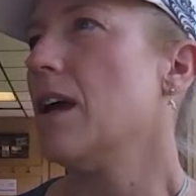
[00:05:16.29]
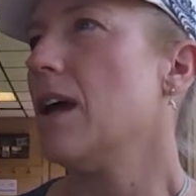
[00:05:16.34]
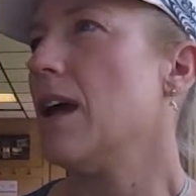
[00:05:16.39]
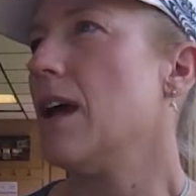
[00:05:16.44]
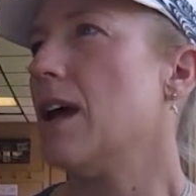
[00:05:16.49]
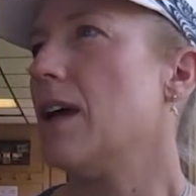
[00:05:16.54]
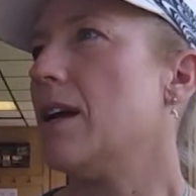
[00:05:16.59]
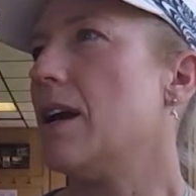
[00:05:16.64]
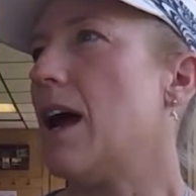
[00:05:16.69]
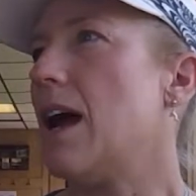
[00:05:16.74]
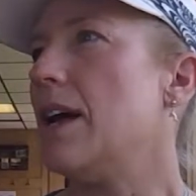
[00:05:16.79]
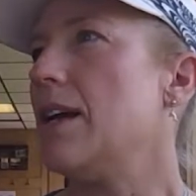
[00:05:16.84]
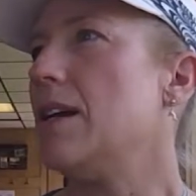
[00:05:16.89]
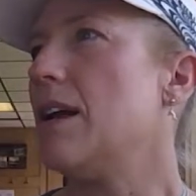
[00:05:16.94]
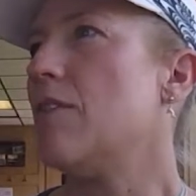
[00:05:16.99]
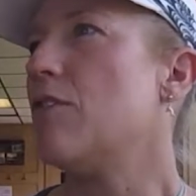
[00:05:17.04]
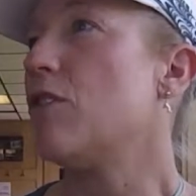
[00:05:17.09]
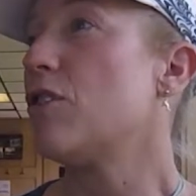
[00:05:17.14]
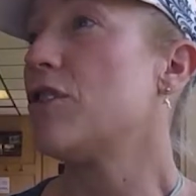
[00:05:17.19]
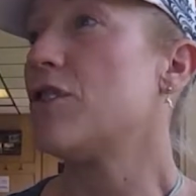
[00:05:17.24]
And I
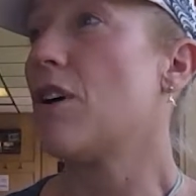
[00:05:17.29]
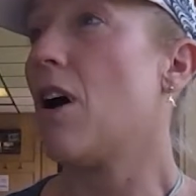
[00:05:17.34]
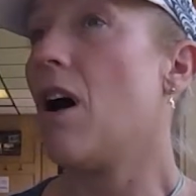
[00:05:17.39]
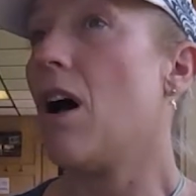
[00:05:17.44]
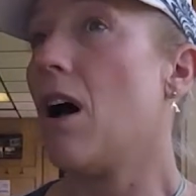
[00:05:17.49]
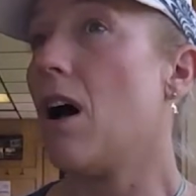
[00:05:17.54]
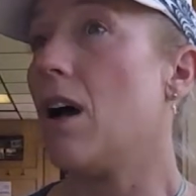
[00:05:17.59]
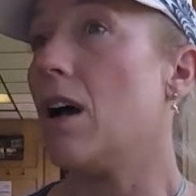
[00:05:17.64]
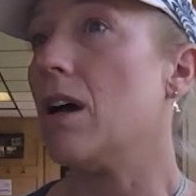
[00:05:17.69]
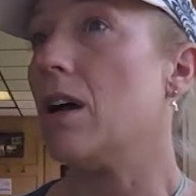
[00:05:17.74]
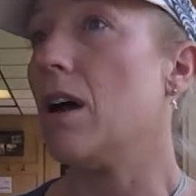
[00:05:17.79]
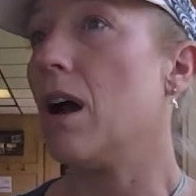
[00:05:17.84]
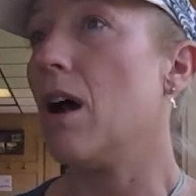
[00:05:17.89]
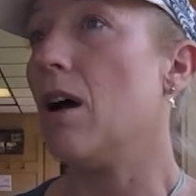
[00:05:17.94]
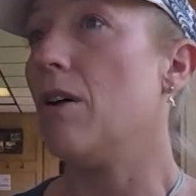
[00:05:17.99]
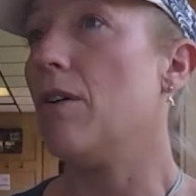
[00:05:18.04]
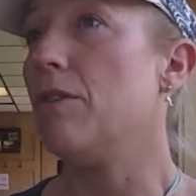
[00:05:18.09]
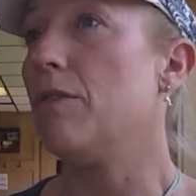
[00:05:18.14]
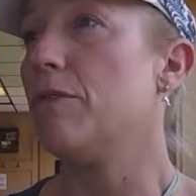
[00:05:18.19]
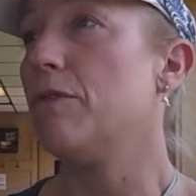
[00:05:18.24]
never thought
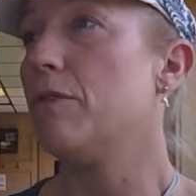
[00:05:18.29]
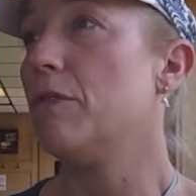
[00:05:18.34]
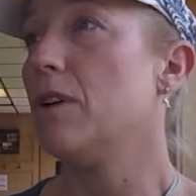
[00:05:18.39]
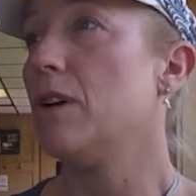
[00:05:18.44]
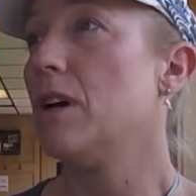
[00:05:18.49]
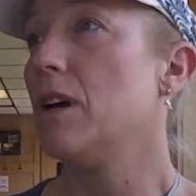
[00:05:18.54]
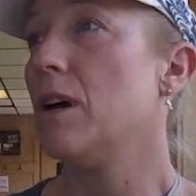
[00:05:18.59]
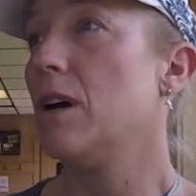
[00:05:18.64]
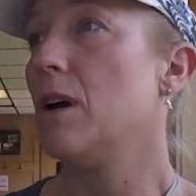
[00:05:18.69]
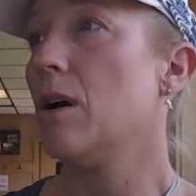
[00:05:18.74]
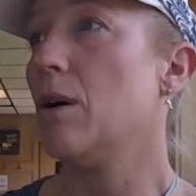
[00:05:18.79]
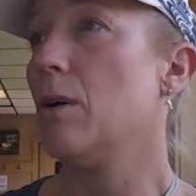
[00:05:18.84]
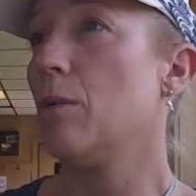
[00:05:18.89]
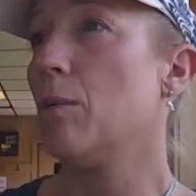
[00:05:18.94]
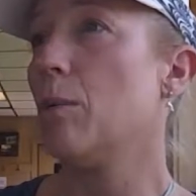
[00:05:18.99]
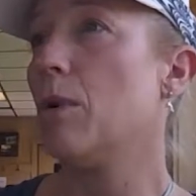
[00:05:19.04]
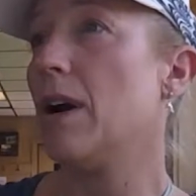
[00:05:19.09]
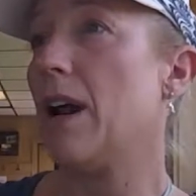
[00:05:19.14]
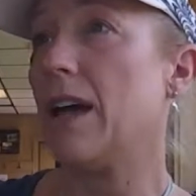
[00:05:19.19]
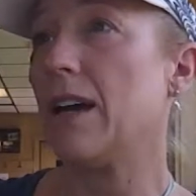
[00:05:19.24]
of
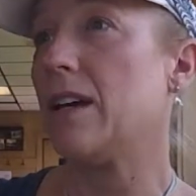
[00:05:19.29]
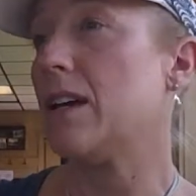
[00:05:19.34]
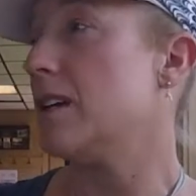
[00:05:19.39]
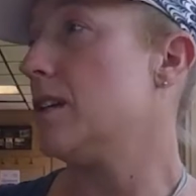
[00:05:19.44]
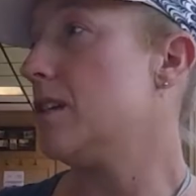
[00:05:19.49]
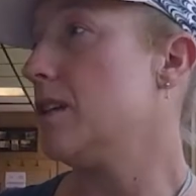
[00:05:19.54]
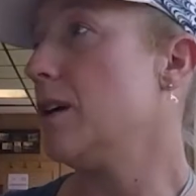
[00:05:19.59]
what I could